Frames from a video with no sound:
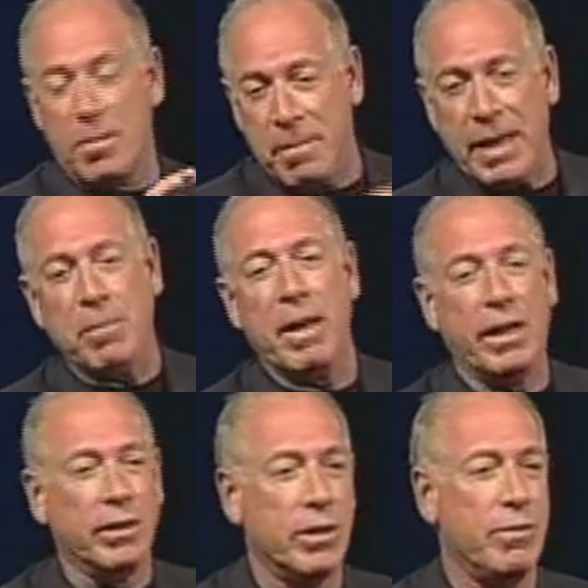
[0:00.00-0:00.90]
on many
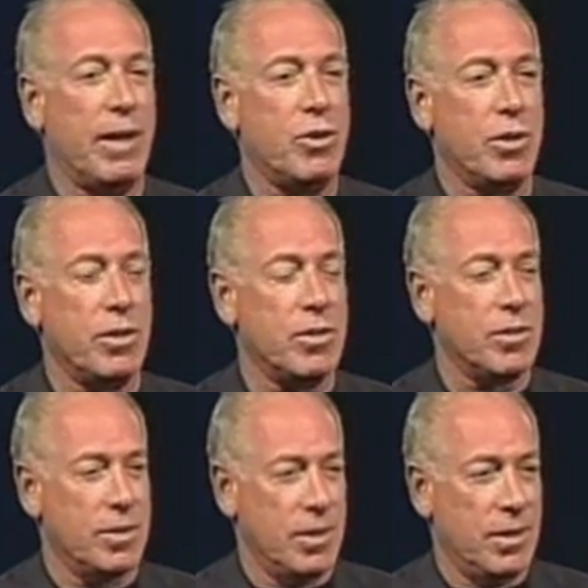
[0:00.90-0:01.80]
medical
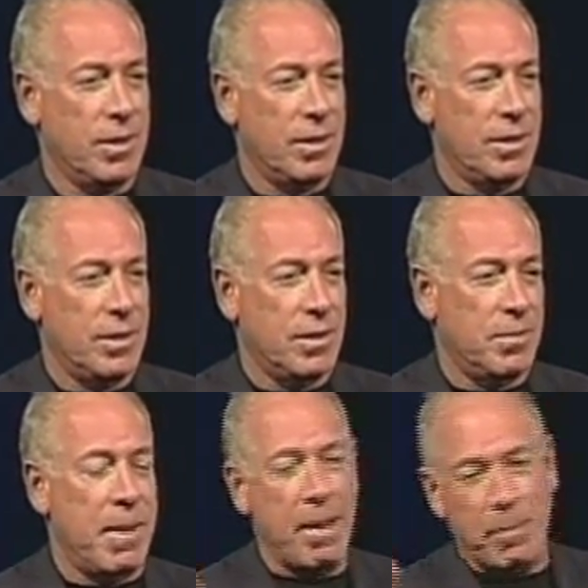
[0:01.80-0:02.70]
innovations,
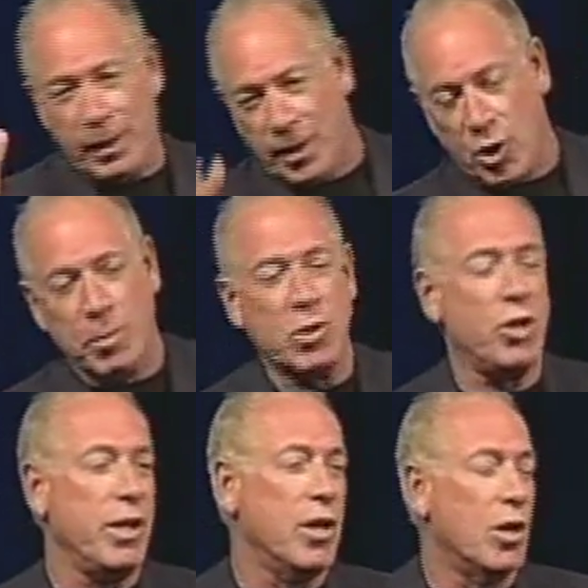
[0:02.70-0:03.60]
mapping the human
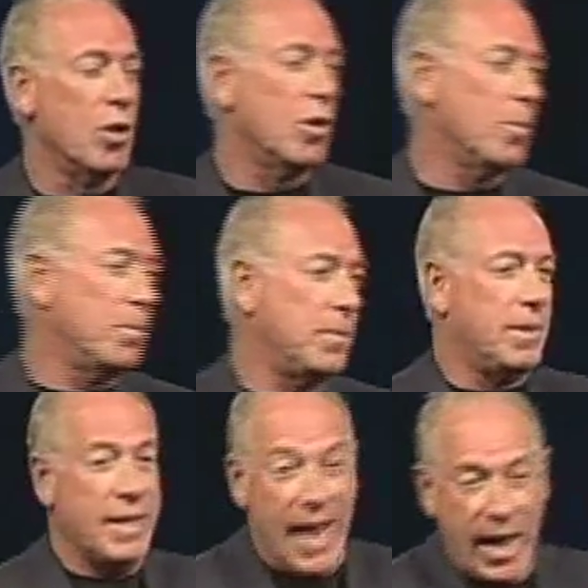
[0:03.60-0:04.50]
genome,
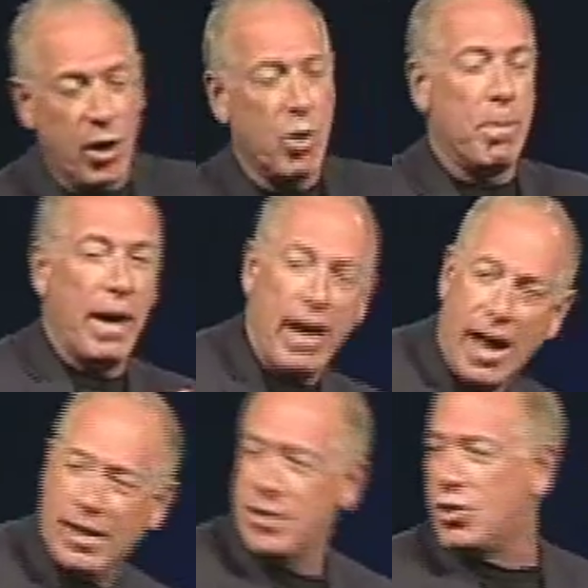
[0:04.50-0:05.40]

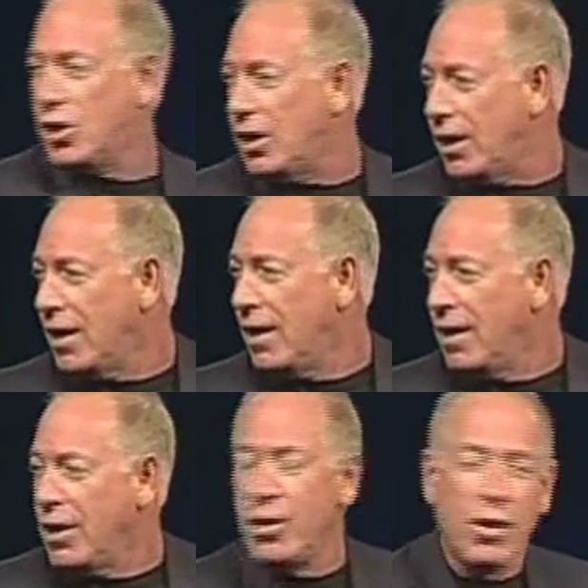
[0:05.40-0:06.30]
nanobiology,
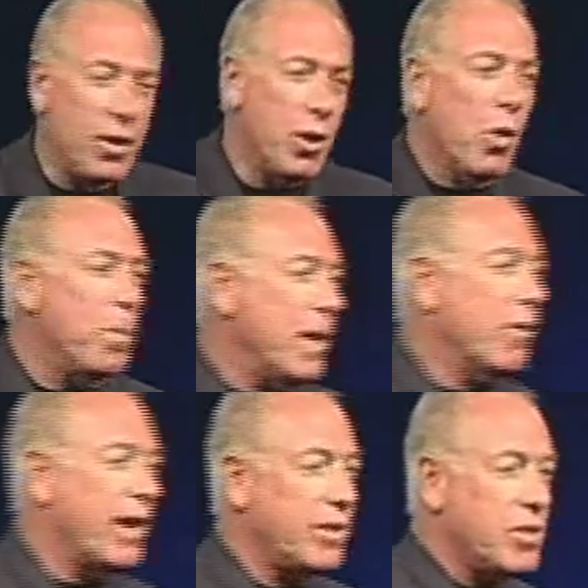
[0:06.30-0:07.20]
you will be
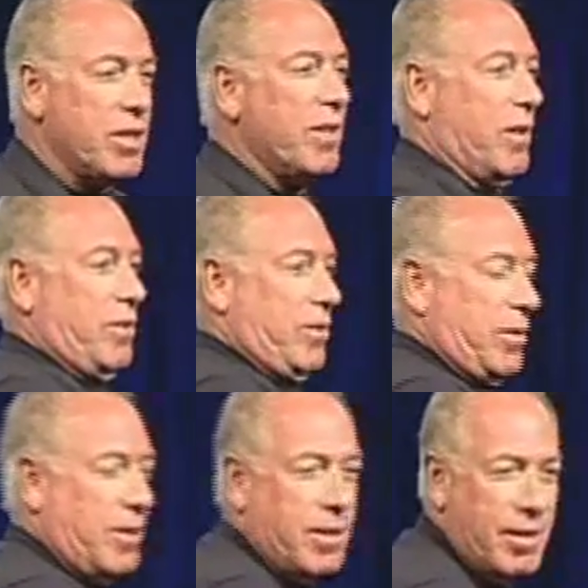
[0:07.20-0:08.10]
around to see
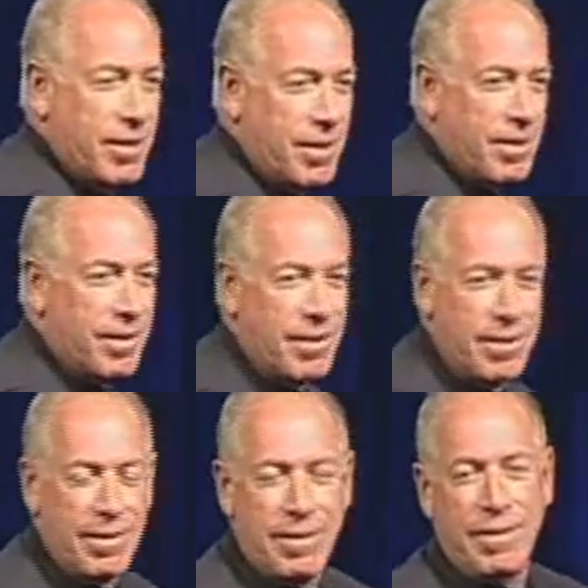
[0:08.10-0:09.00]
those.
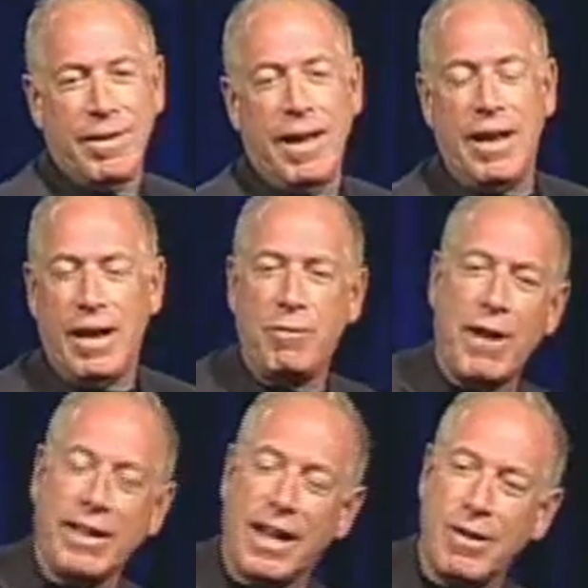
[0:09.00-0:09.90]
And in
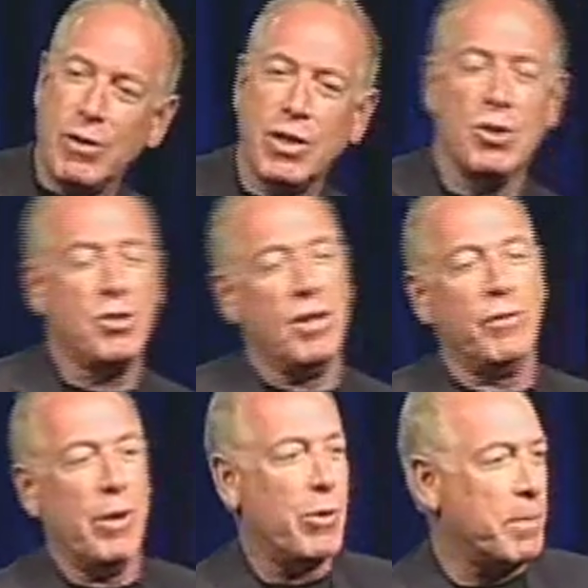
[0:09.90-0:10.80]
fact, I even did a
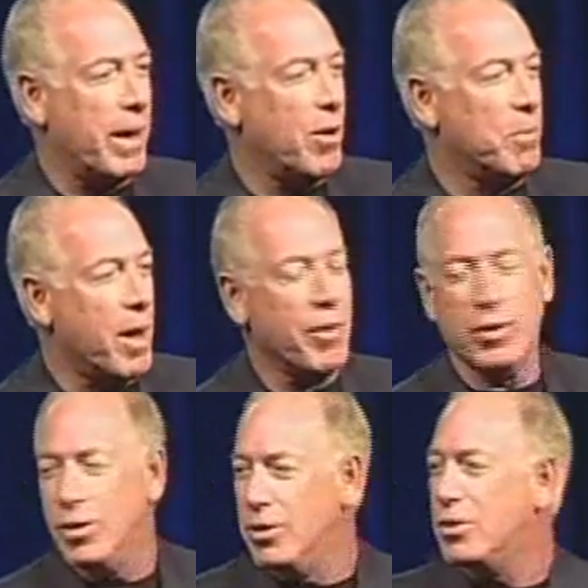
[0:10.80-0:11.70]
survey with my own
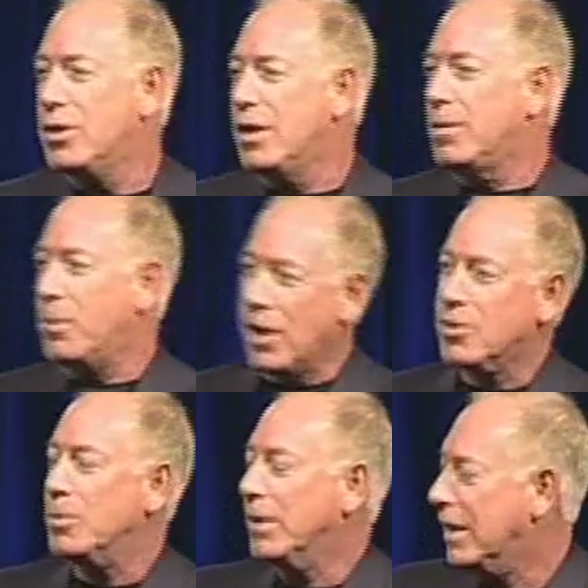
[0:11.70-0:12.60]
mother, who's
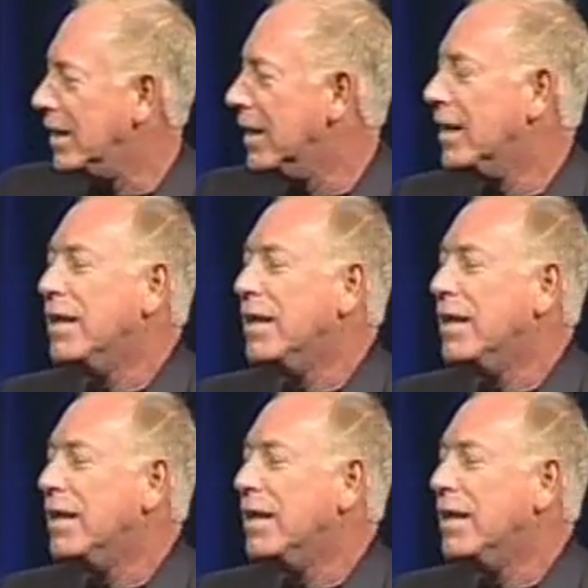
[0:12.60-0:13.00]
approximately